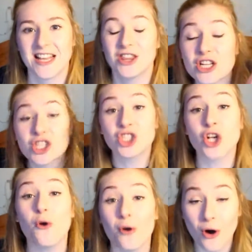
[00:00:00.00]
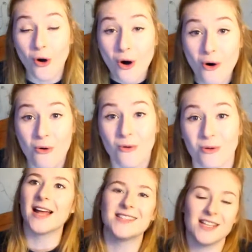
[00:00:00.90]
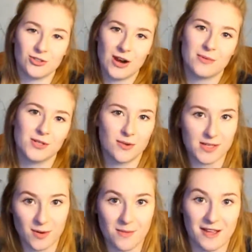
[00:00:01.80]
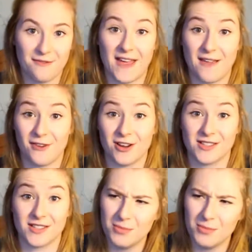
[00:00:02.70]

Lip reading: That's so cool! And Test Track was always one of my favourites.